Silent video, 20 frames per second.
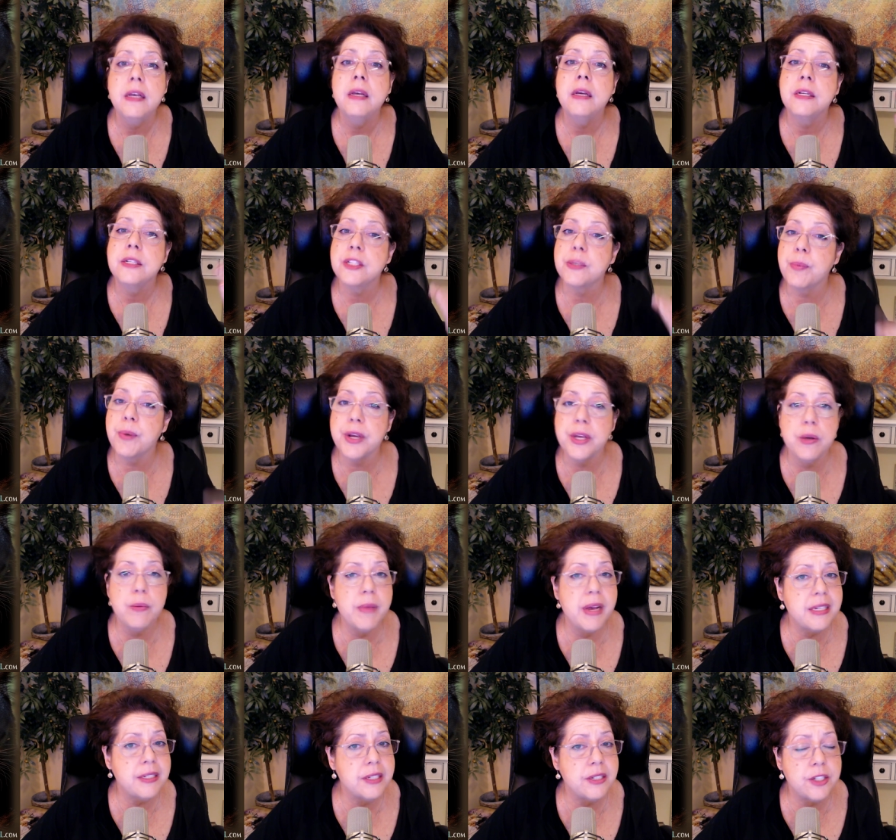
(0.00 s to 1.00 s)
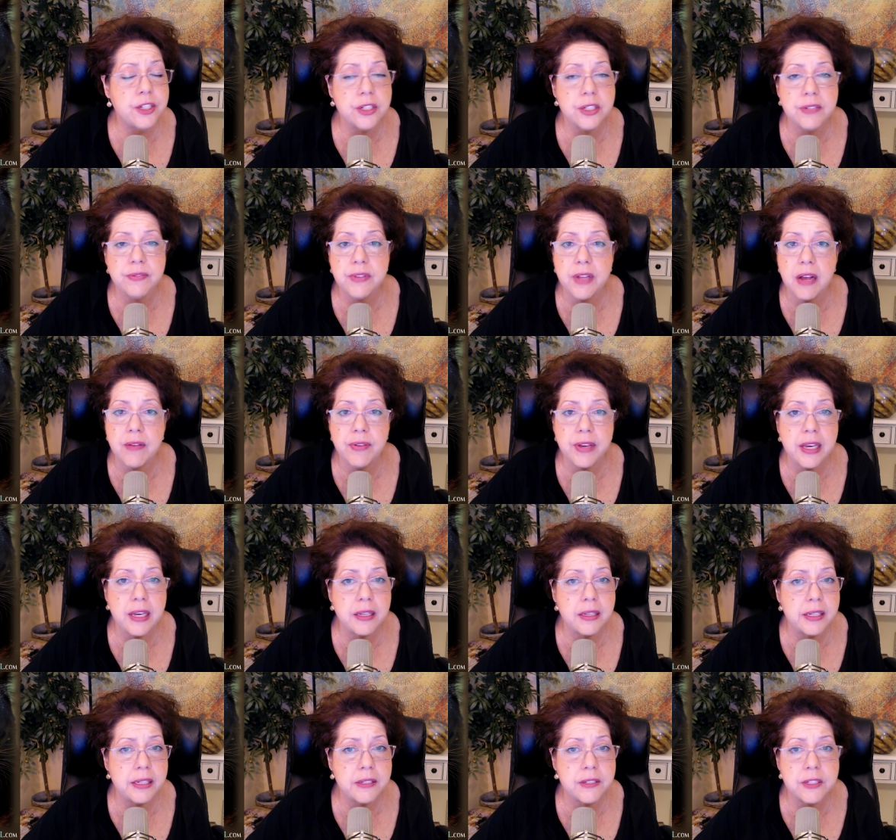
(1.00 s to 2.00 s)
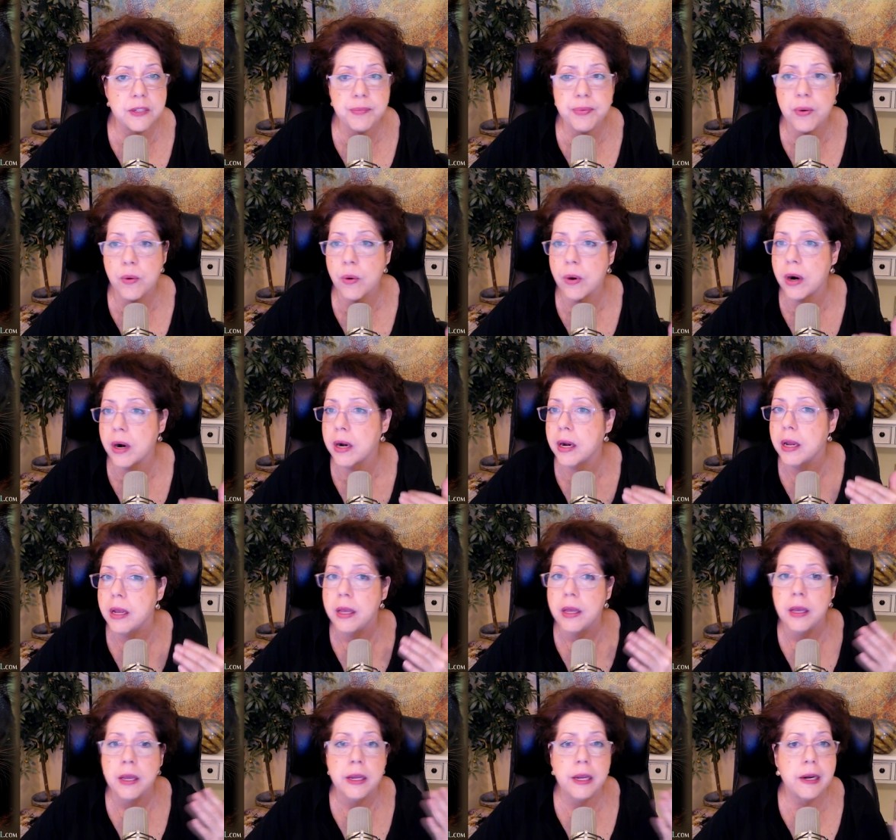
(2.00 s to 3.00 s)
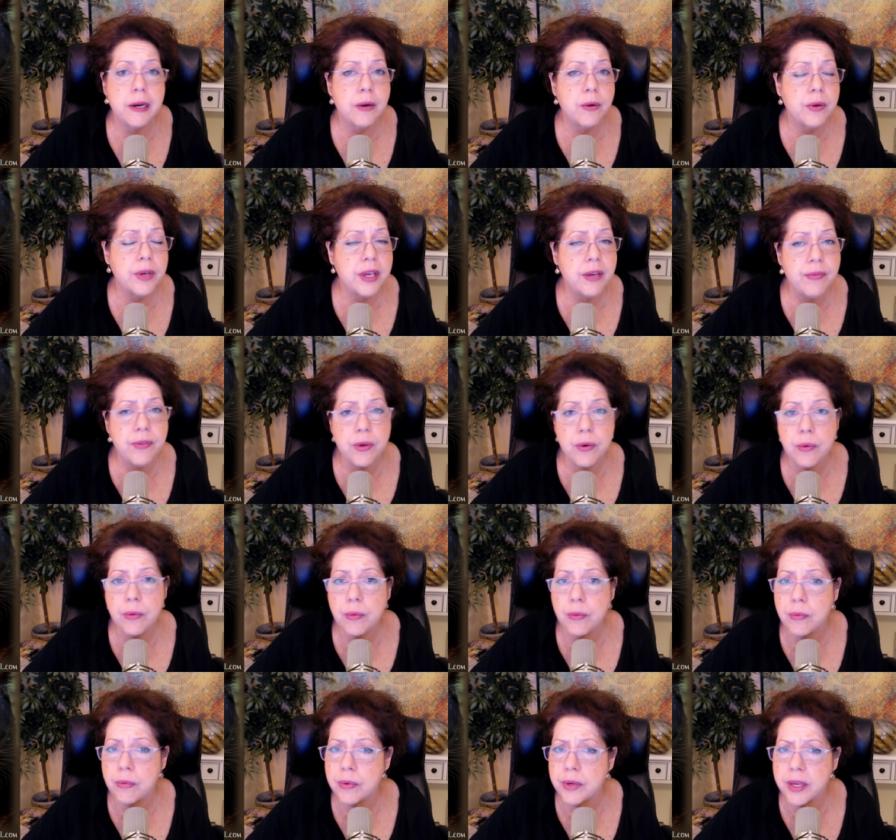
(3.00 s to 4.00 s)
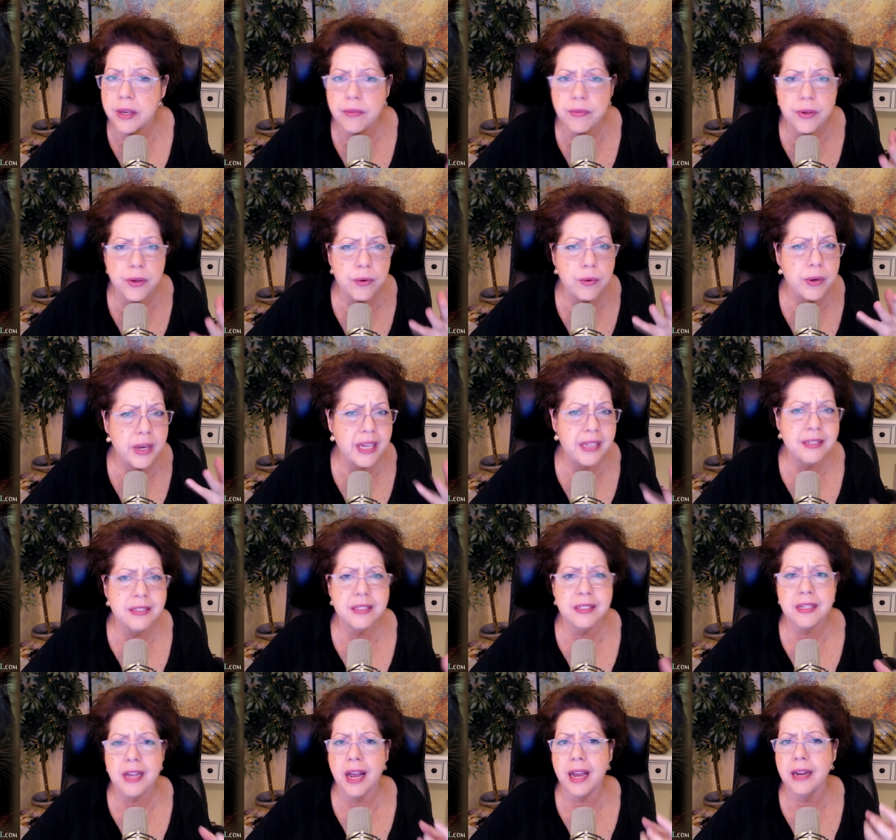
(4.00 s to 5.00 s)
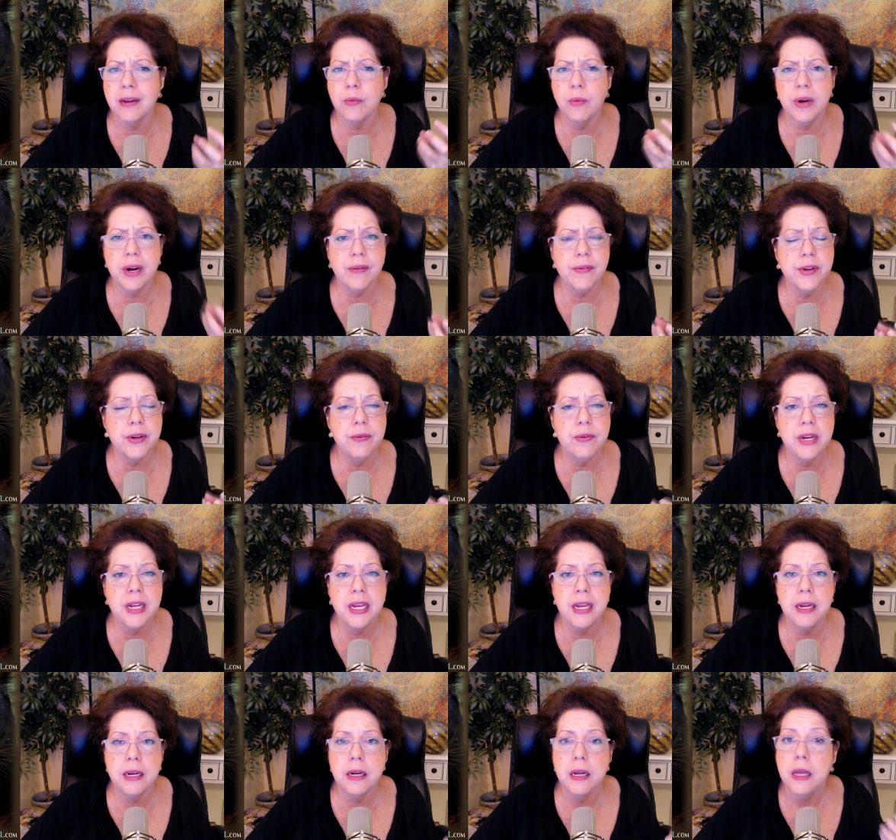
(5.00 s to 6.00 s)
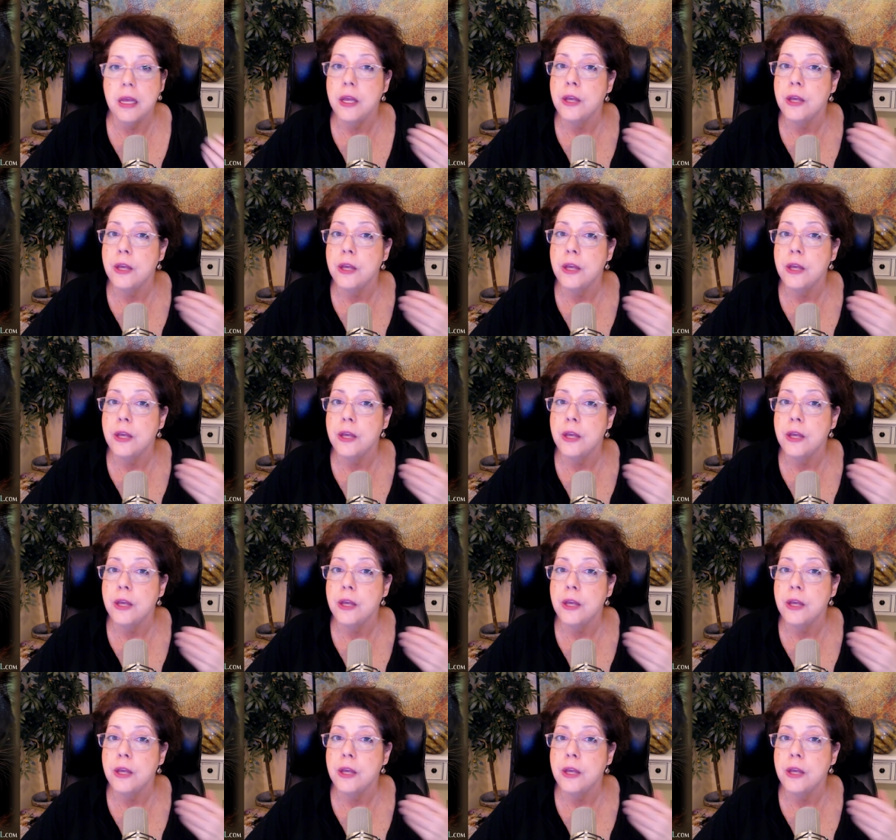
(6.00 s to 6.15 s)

to bring you messages of love, healing, support, you know, give you give you insight, whatever you need.